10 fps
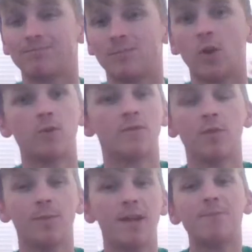loads of
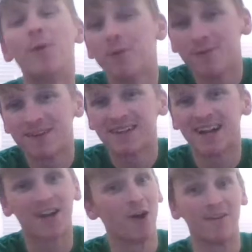other people.
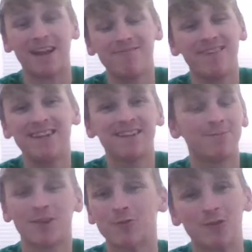I can't name any, I'm
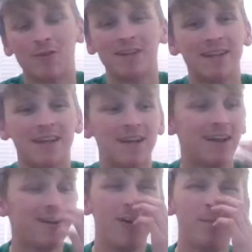so sorry.
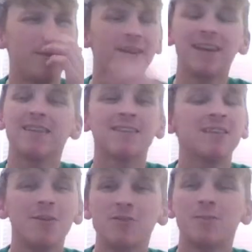I can't remember, there's
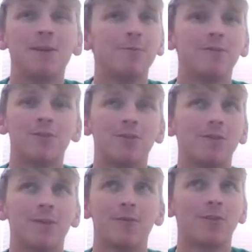loads of people who have
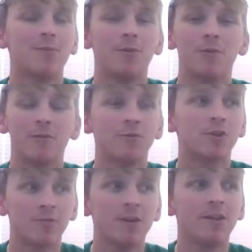done America the Beautiful. You
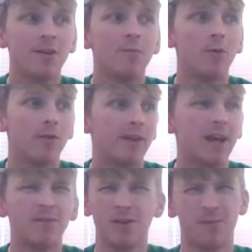should really know more than that.
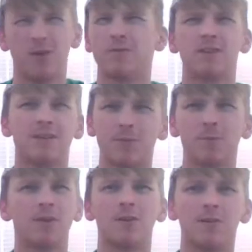I feel like Beyonce is
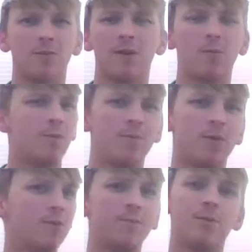probably going to do it at one
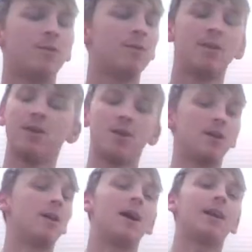point, but
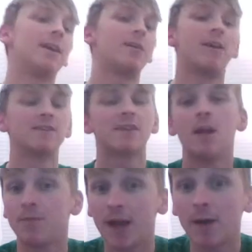I digress.
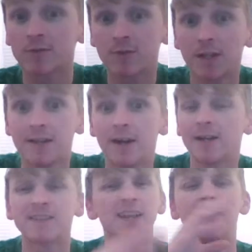That was really
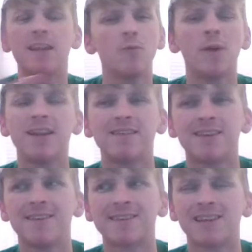nice, and then it went into
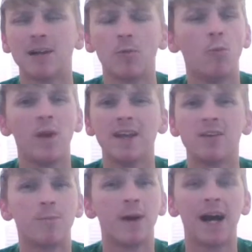this
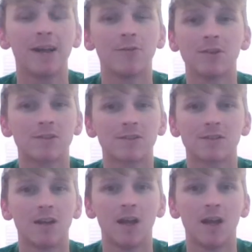weird Pirates,